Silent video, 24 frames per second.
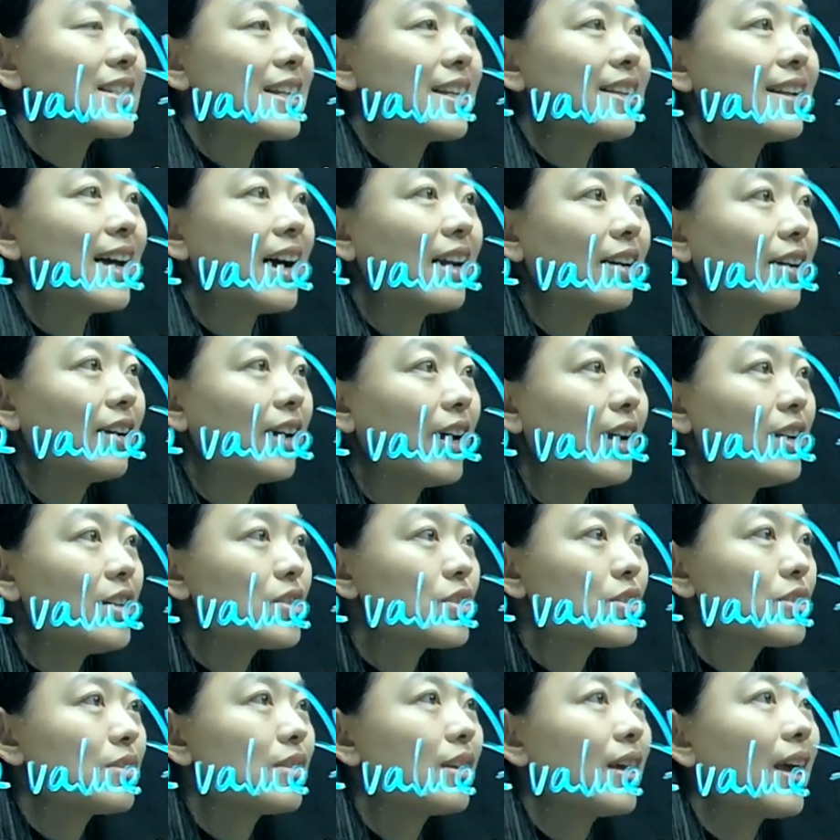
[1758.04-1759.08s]
at another
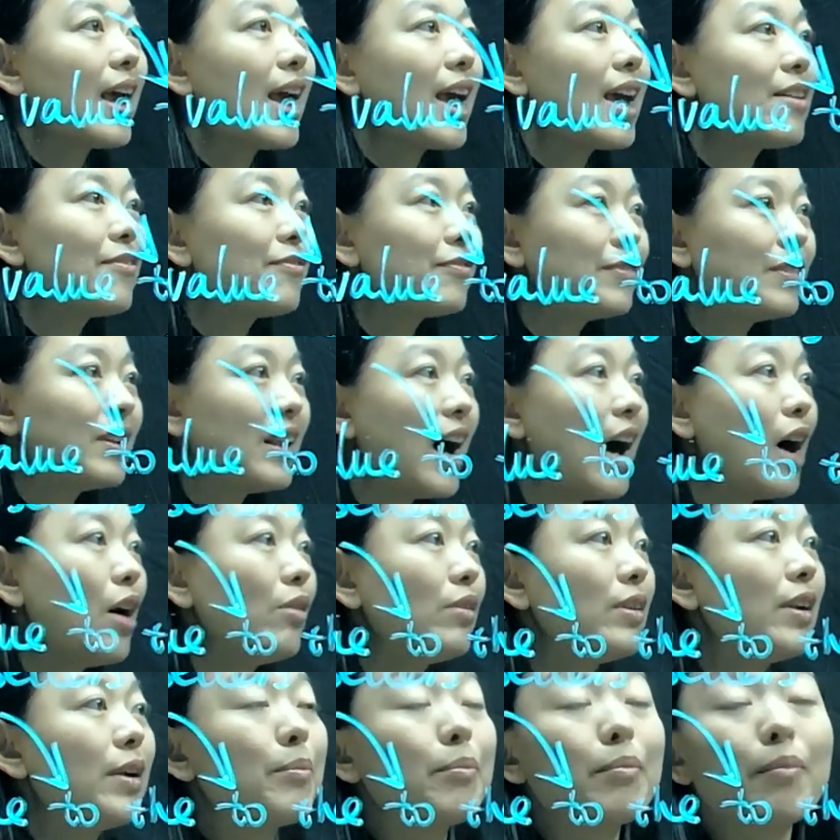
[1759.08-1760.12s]
case. If
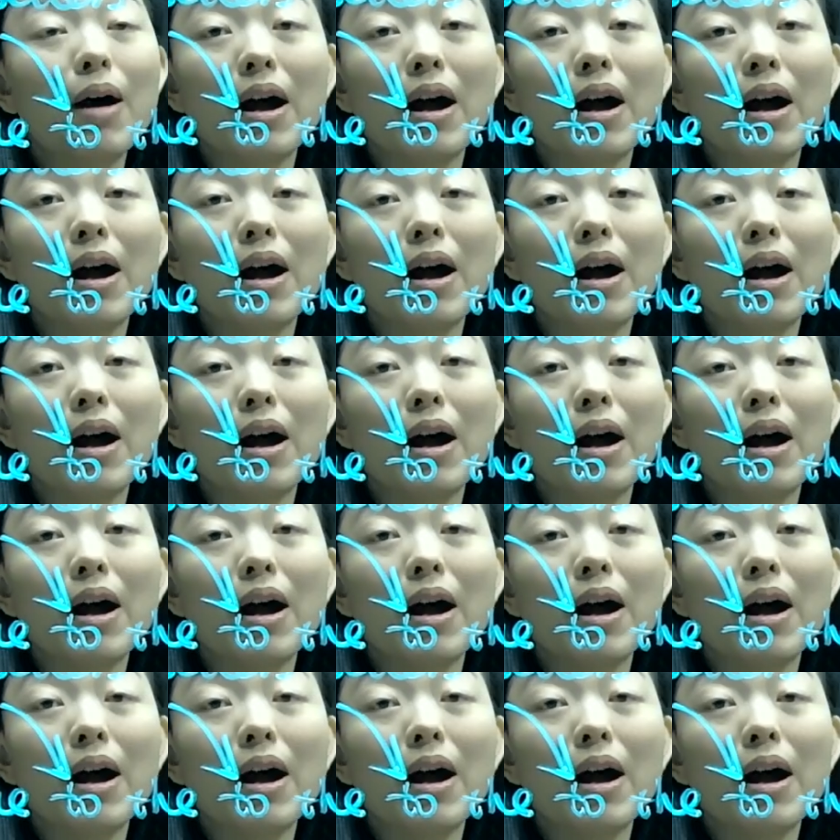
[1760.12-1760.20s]
now the